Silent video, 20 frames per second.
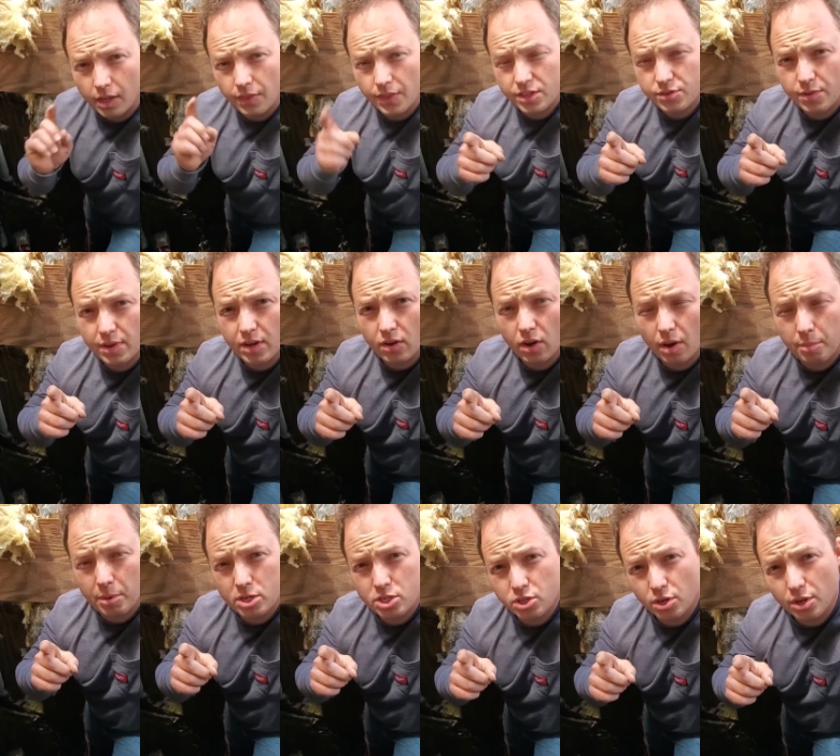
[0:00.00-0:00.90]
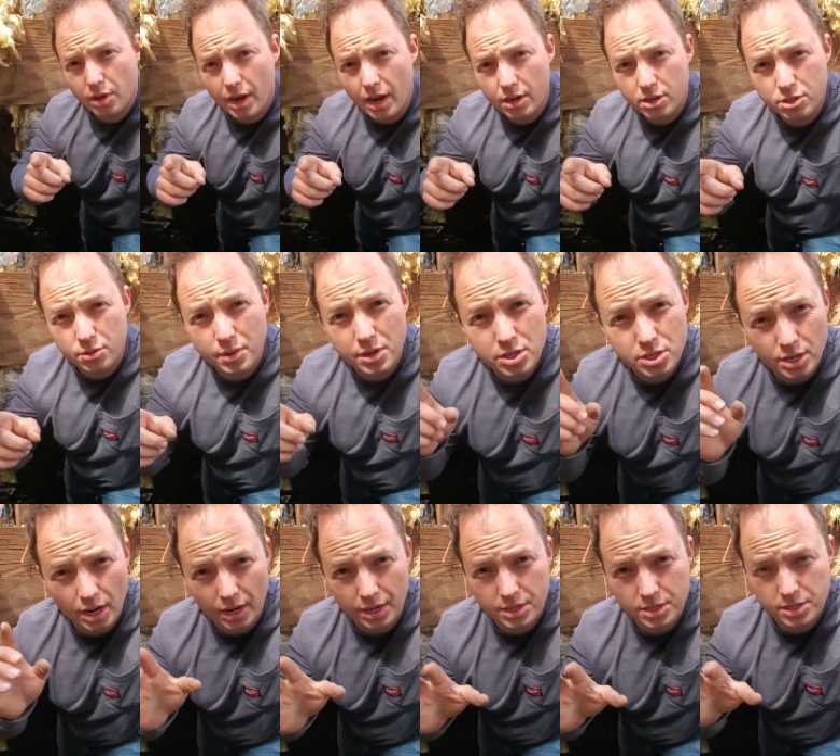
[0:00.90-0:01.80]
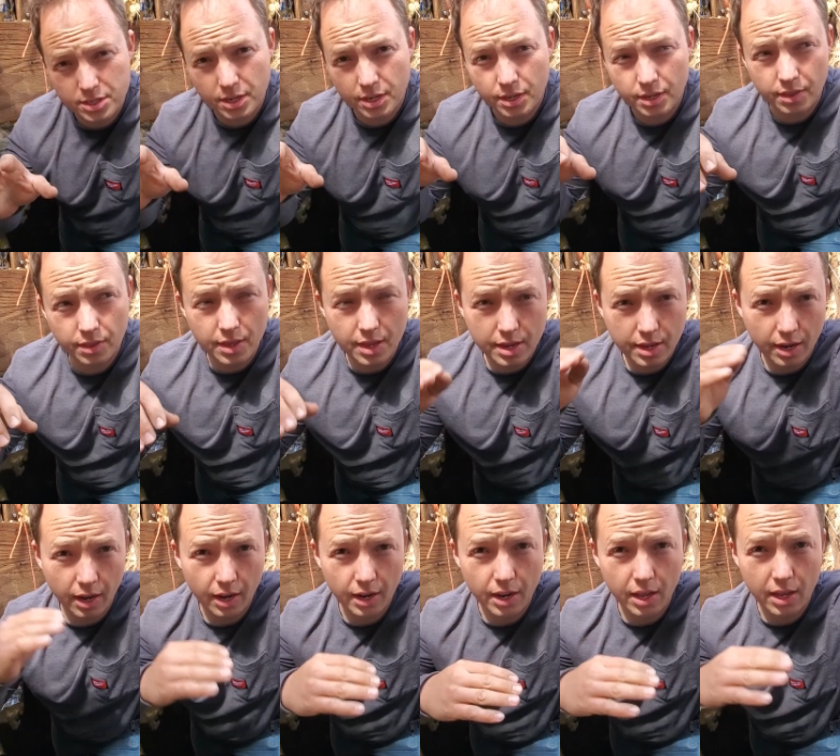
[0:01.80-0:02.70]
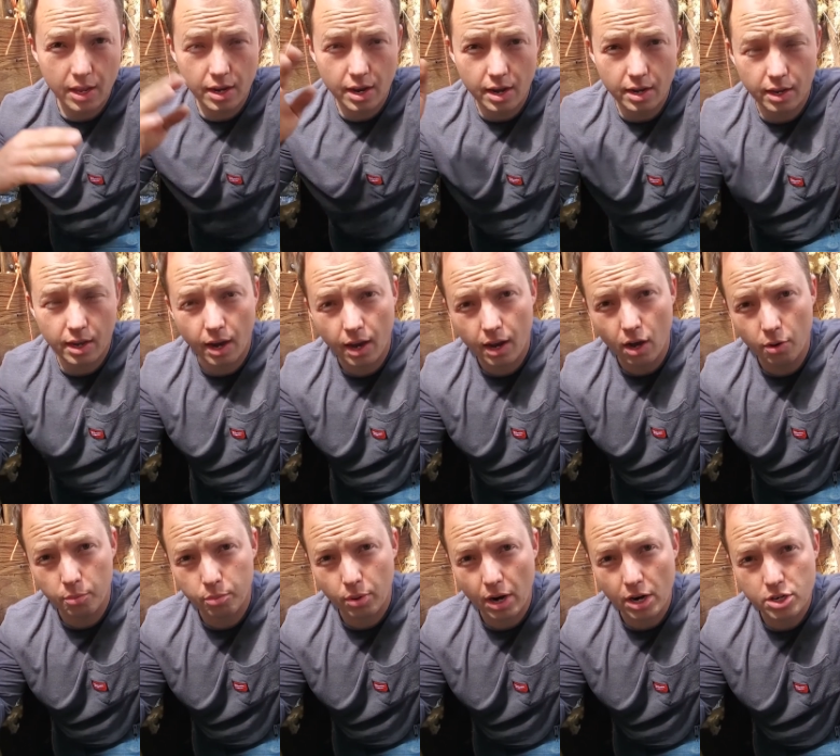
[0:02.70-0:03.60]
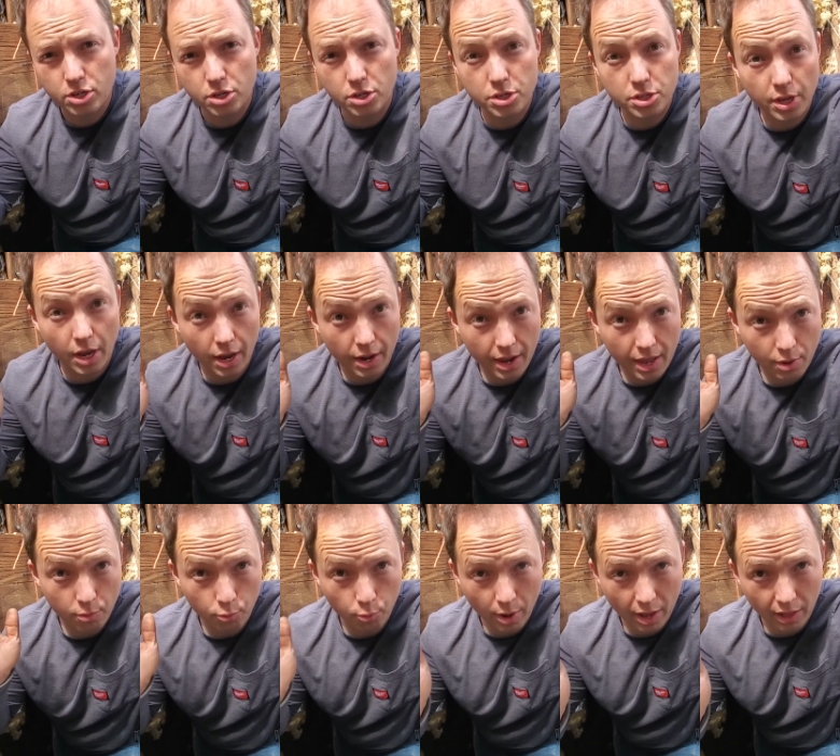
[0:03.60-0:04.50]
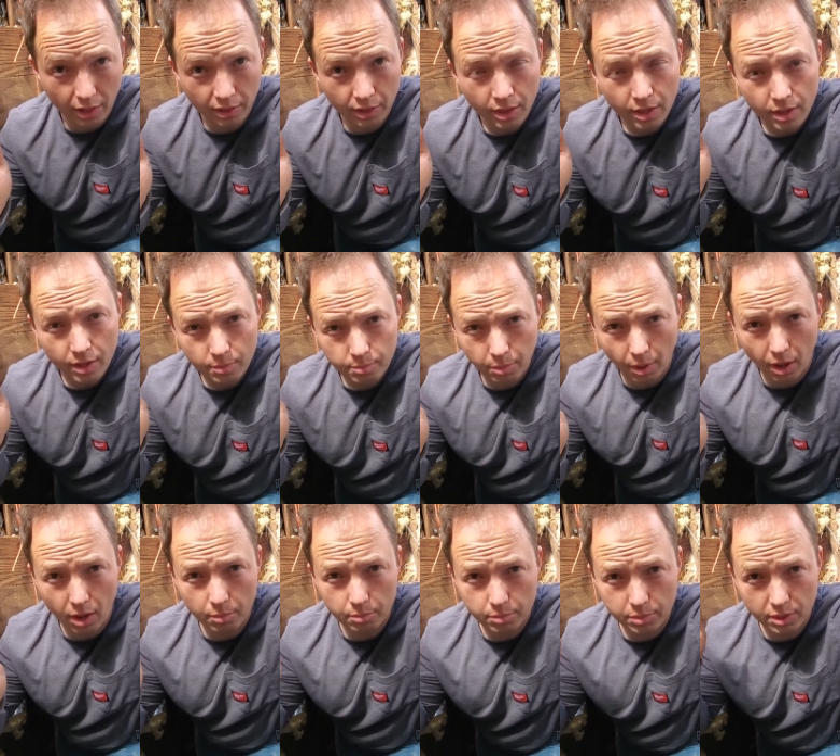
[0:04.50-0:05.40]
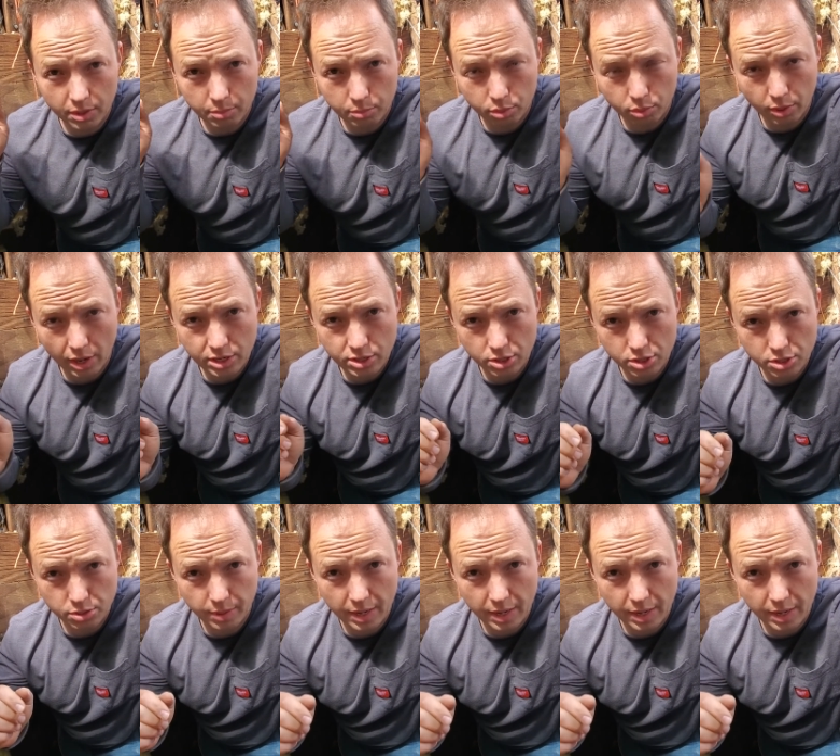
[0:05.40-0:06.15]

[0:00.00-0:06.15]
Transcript: In this video, I'm going to show you how to adjust the cut-in and cut-out pressures on a well pump pressure